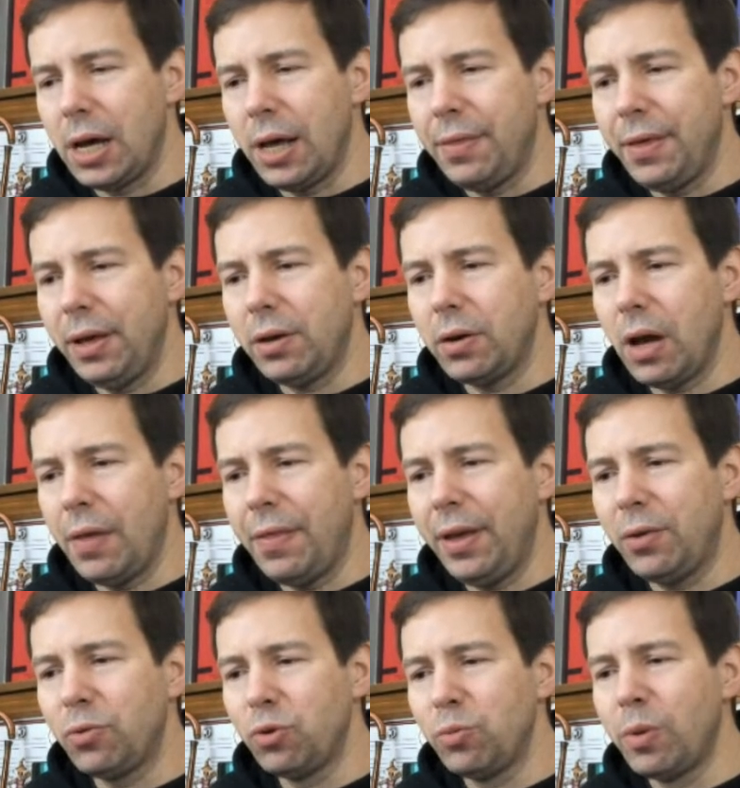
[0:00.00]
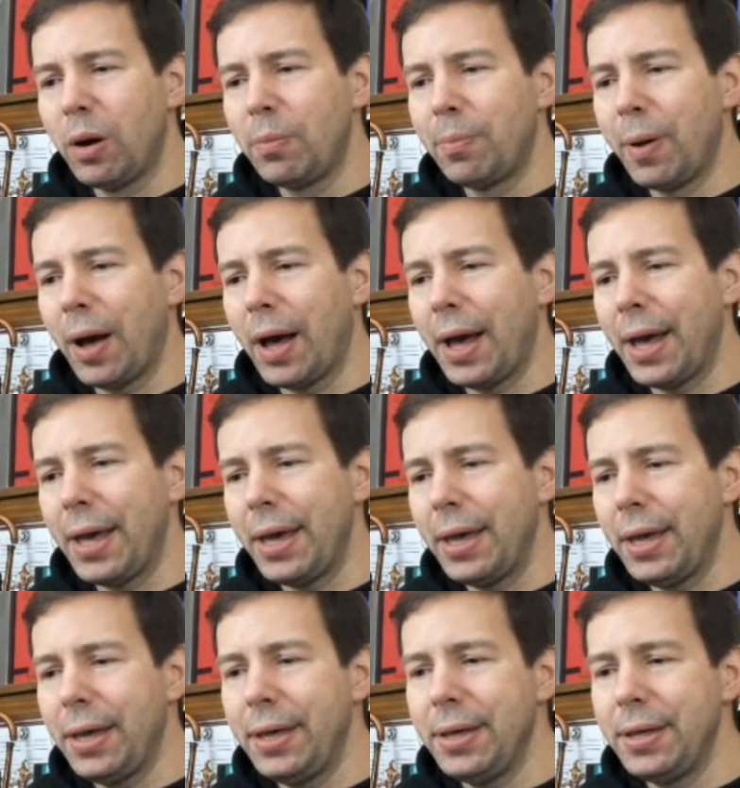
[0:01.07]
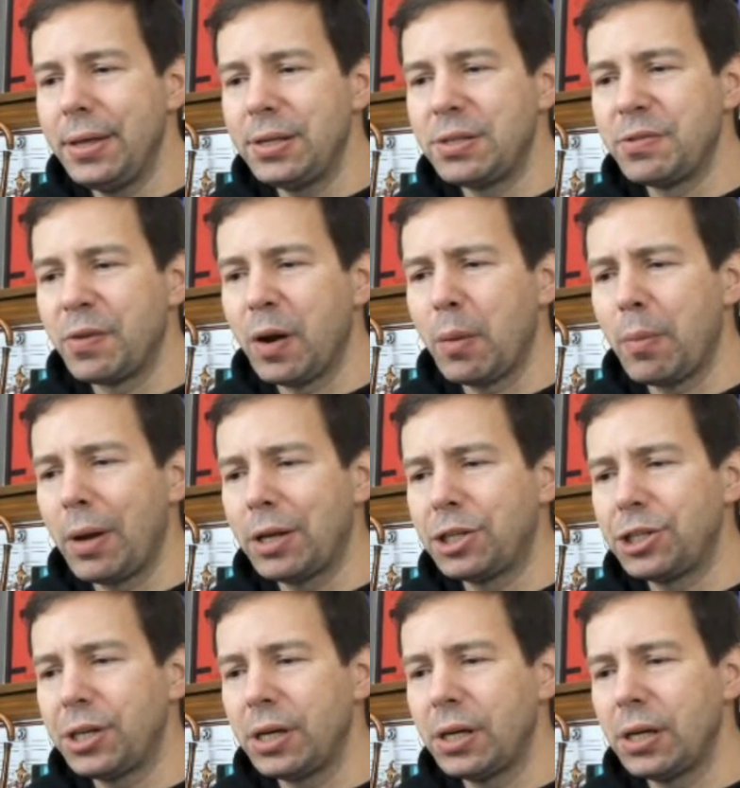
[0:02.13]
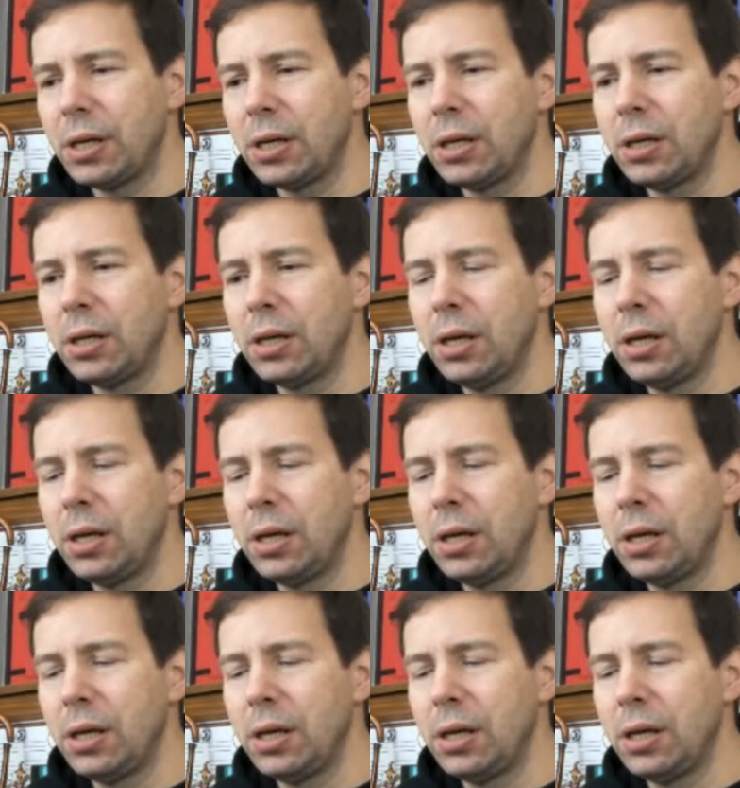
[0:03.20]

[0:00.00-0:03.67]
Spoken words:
think rhubarb pie is very much a